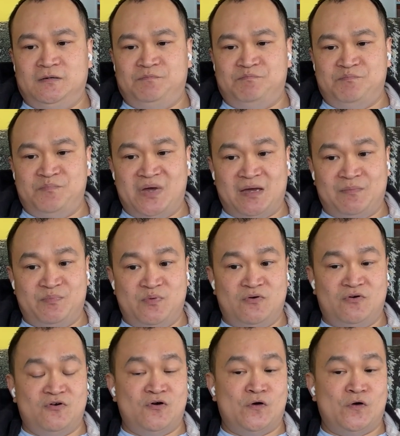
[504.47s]

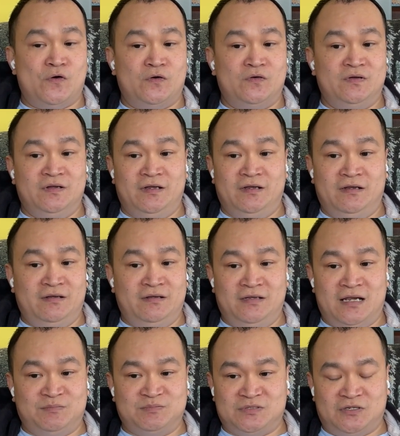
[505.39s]
MacBook or
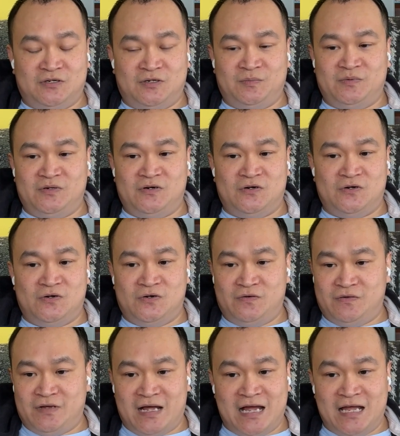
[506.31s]
laptop
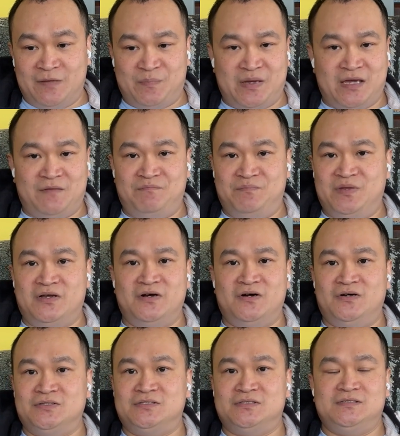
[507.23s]
or iPad
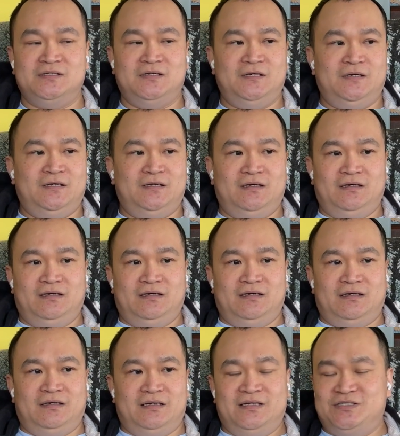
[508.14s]
because
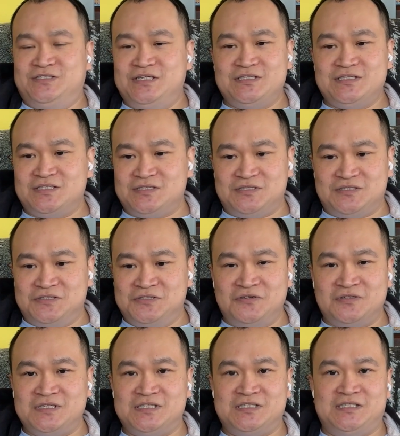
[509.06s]
it's just
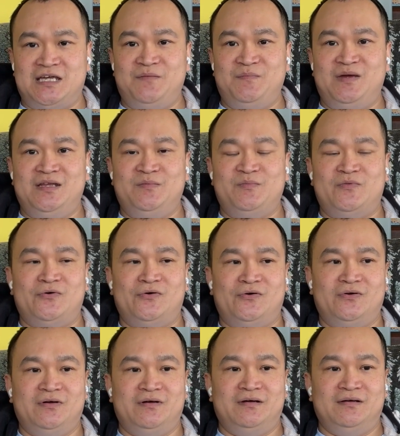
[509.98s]
not the same anymore.
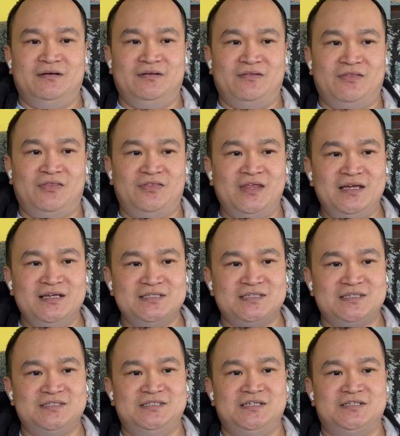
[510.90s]
Things
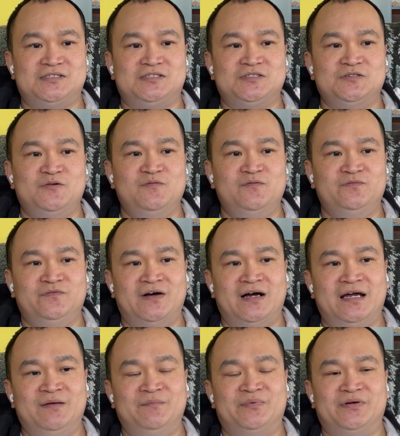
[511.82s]
are just so
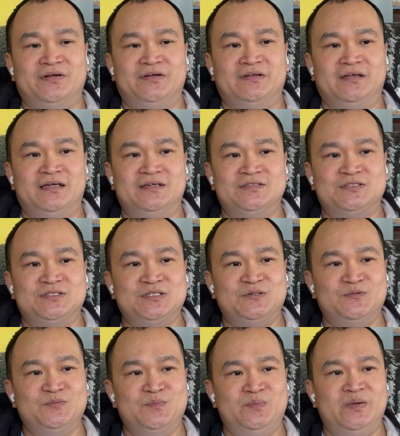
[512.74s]
vibrant and
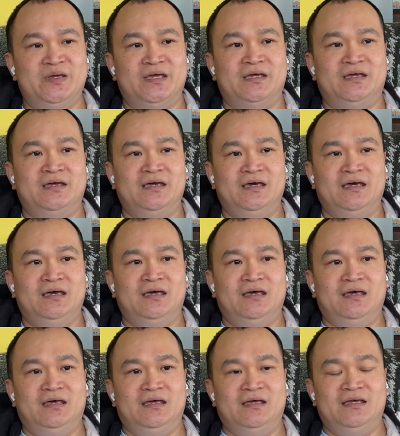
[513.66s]
so big
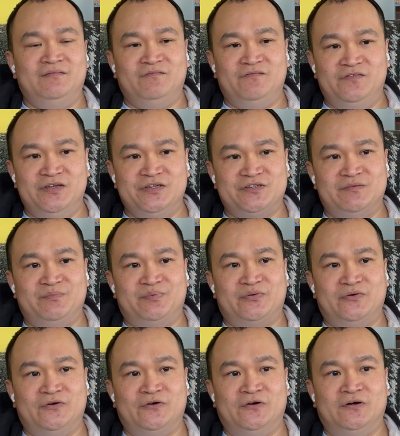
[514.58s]
in Vision
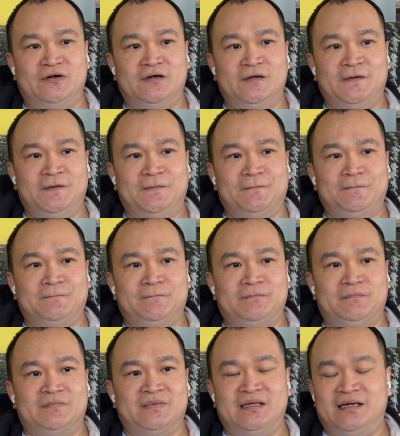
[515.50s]
Pro
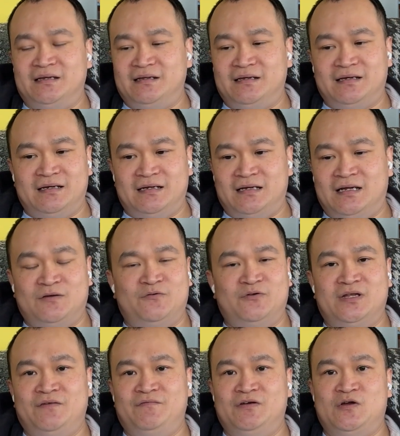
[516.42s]
that I could
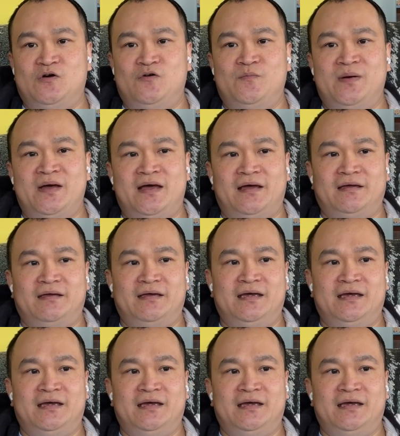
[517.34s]
never go back.